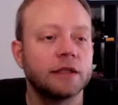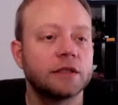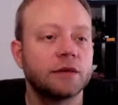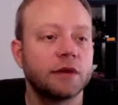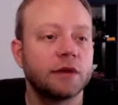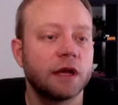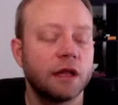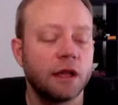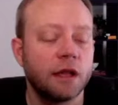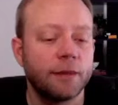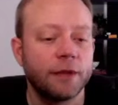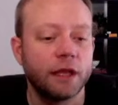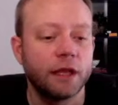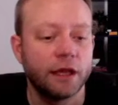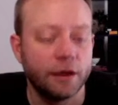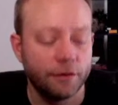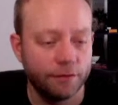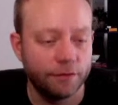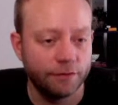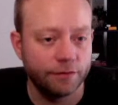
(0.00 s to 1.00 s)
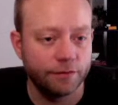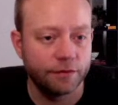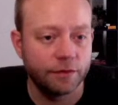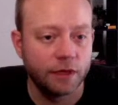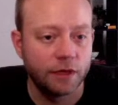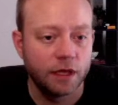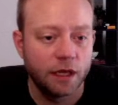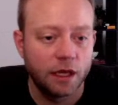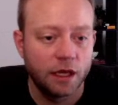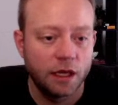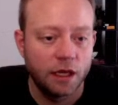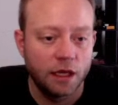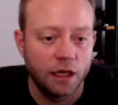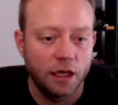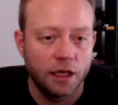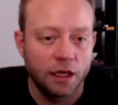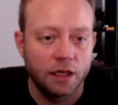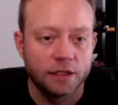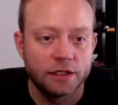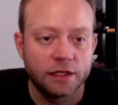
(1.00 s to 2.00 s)
so we got lobby layout.
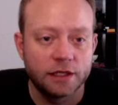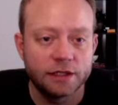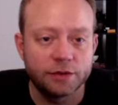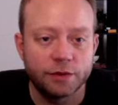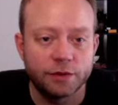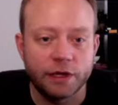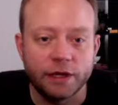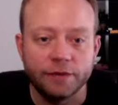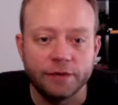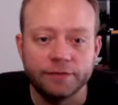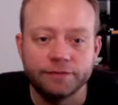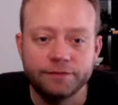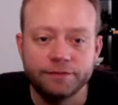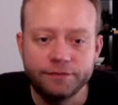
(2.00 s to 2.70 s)
So let's read it.